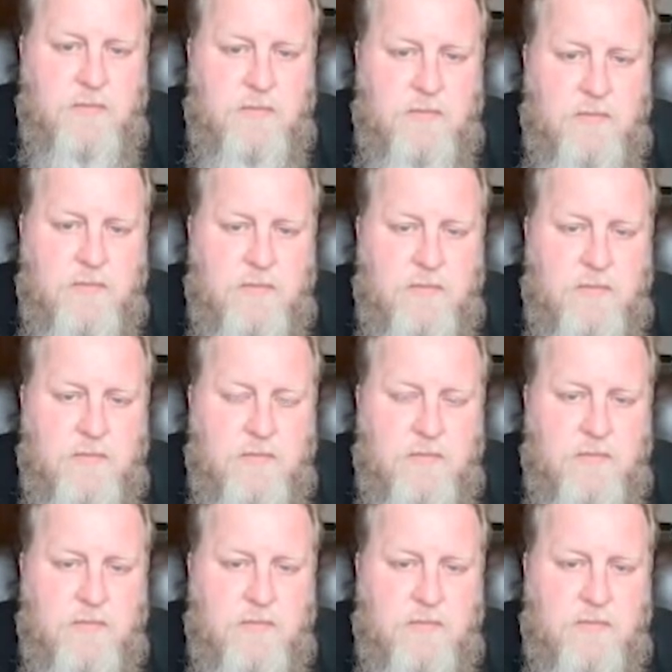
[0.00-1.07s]

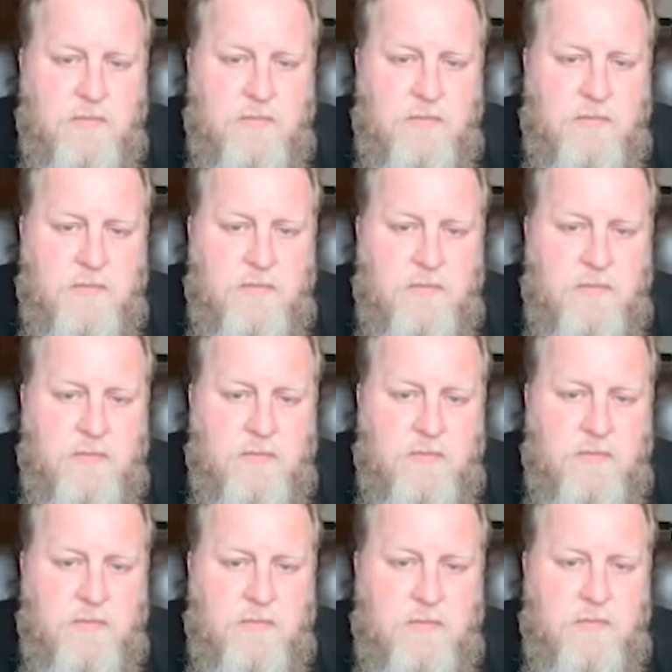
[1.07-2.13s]

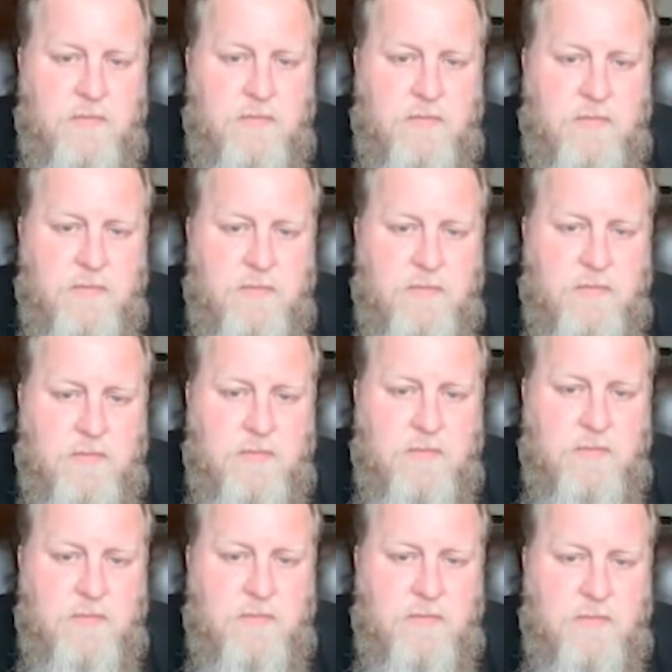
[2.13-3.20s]

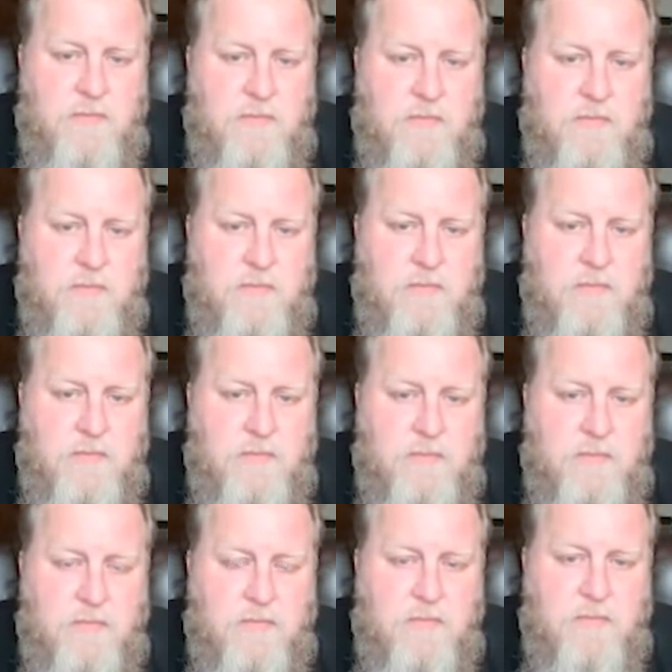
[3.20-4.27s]

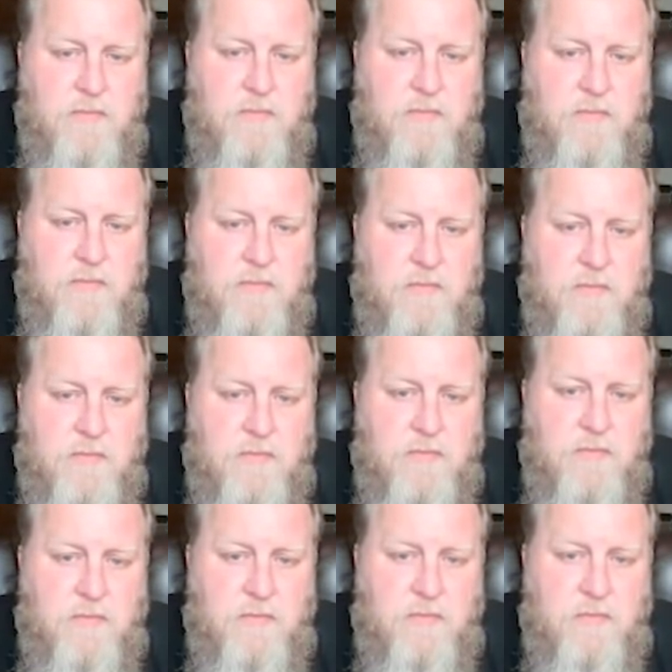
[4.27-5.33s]

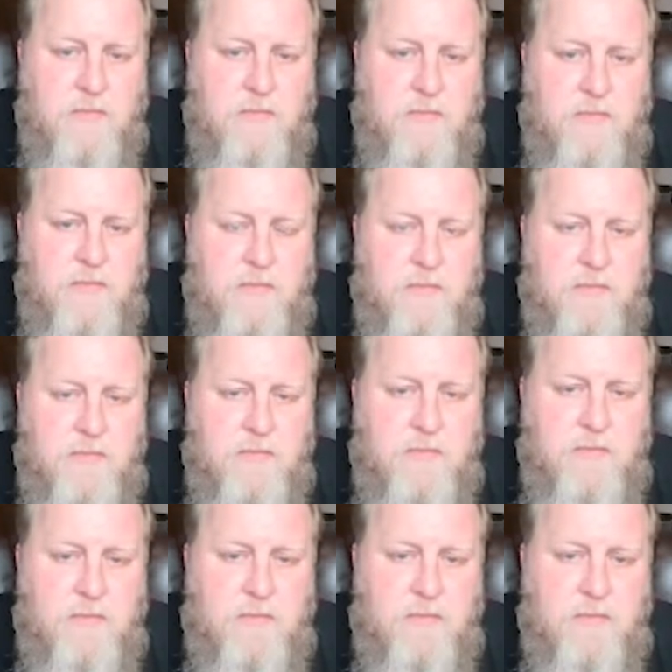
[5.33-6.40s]

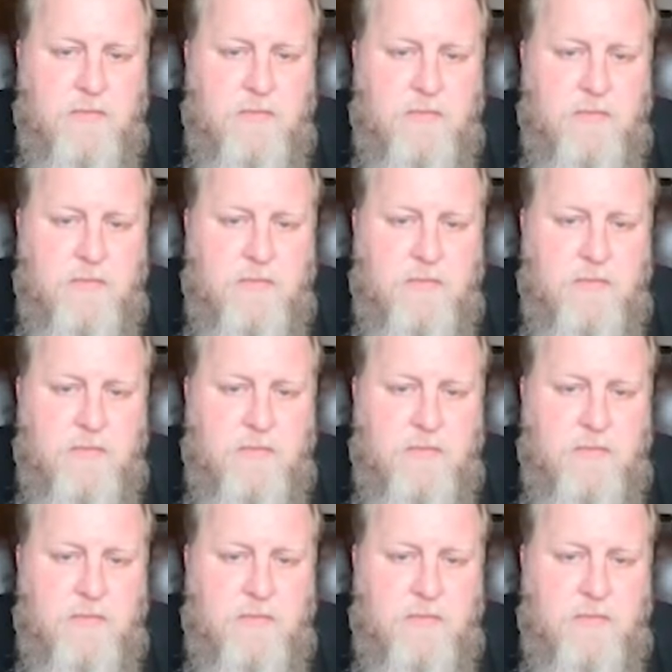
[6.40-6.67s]
No words are spoken by the person on screen.